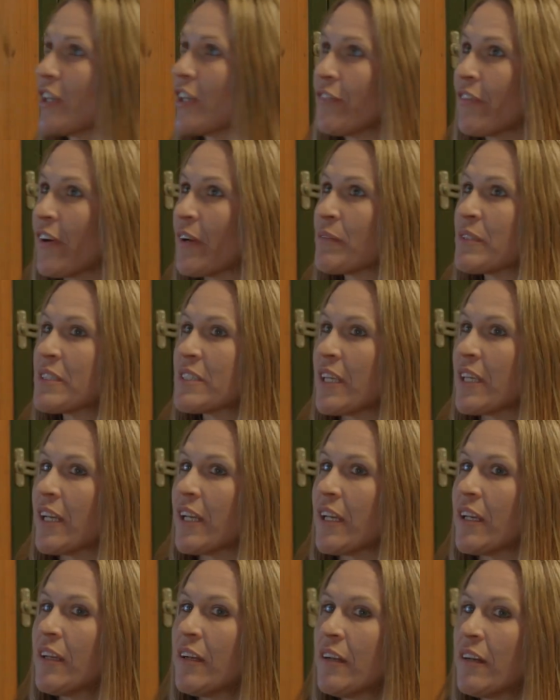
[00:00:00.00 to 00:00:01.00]
off, I would
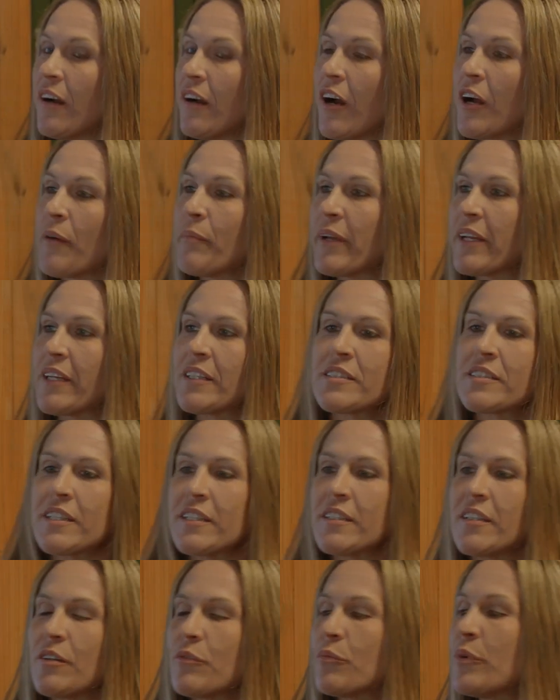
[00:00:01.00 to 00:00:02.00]
say our biggest
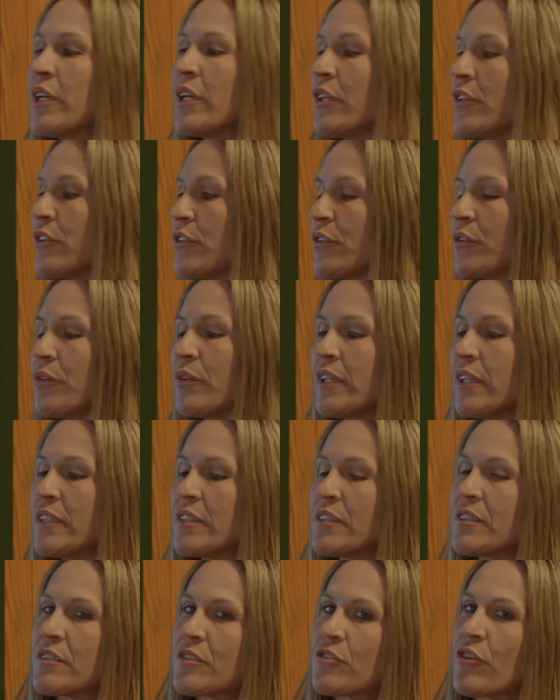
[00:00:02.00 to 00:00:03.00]
thing that we do
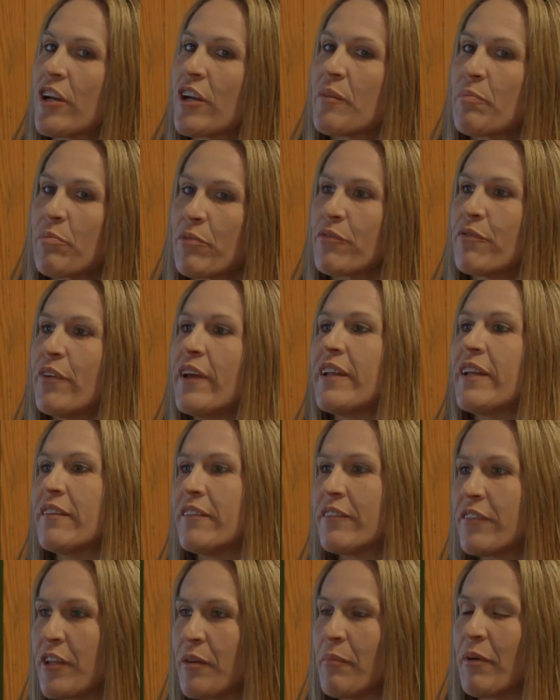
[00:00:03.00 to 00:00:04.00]
is try to prevent
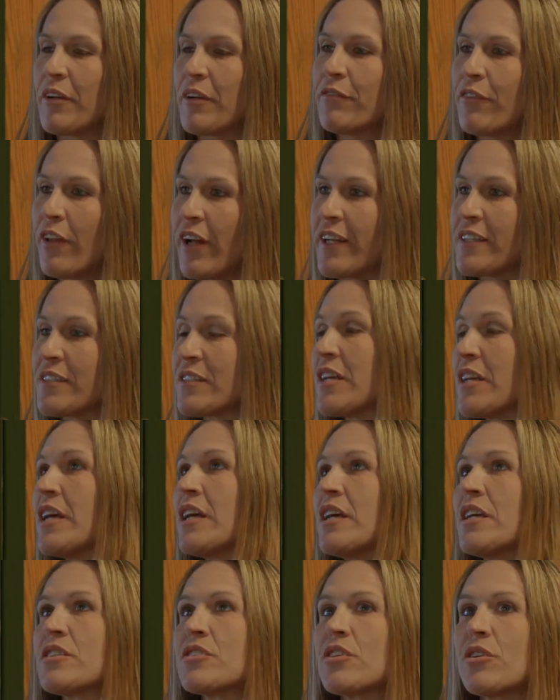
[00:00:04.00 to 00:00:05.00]
the amount of flies.
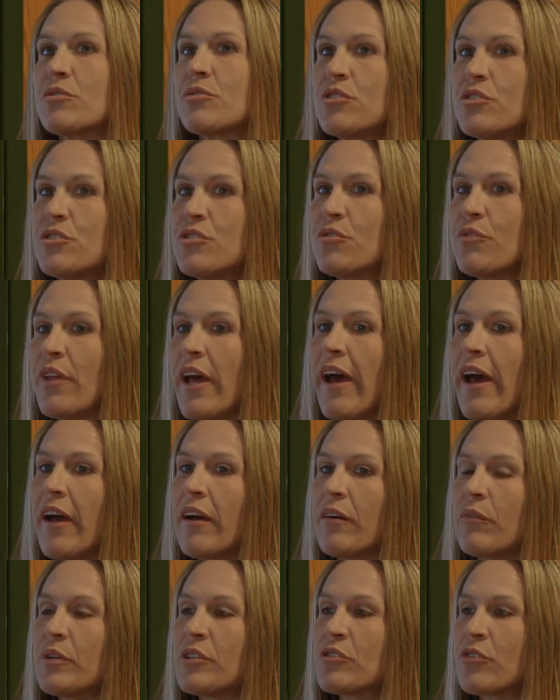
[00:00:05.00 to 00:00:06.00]
So to do
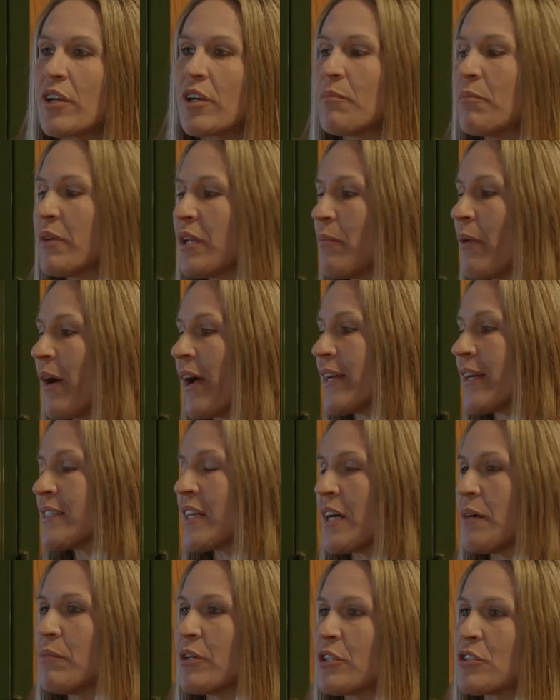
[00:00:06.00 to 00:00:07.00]
that, we try to minimize
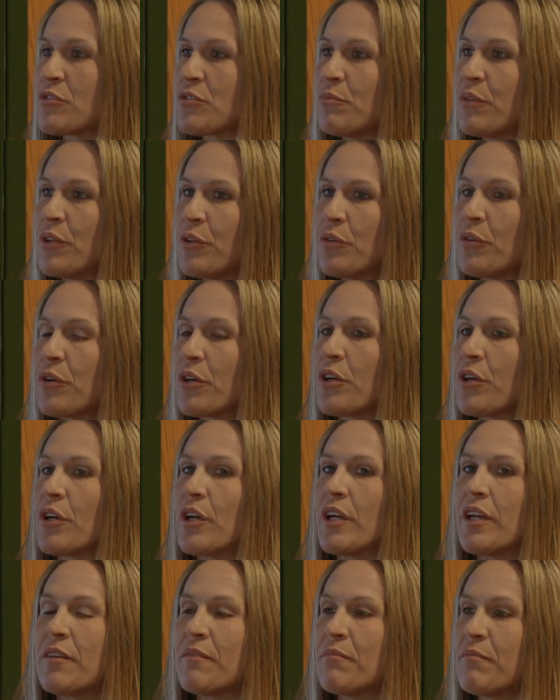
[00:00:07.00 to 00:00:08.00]
how much manure
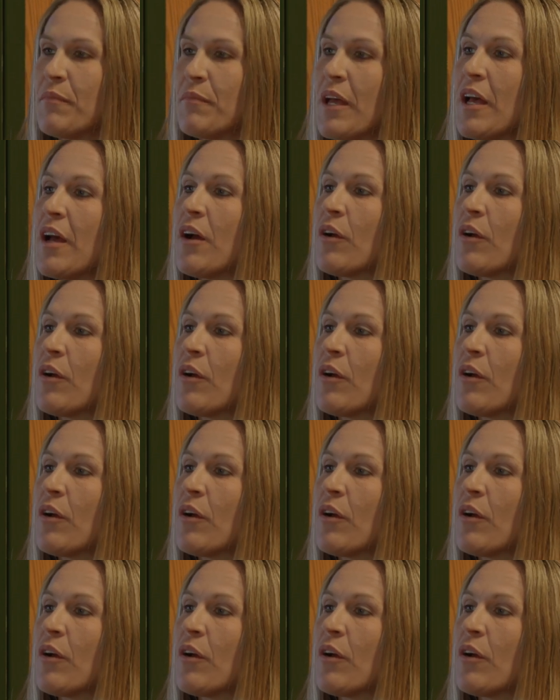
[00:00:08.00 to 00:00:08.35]
and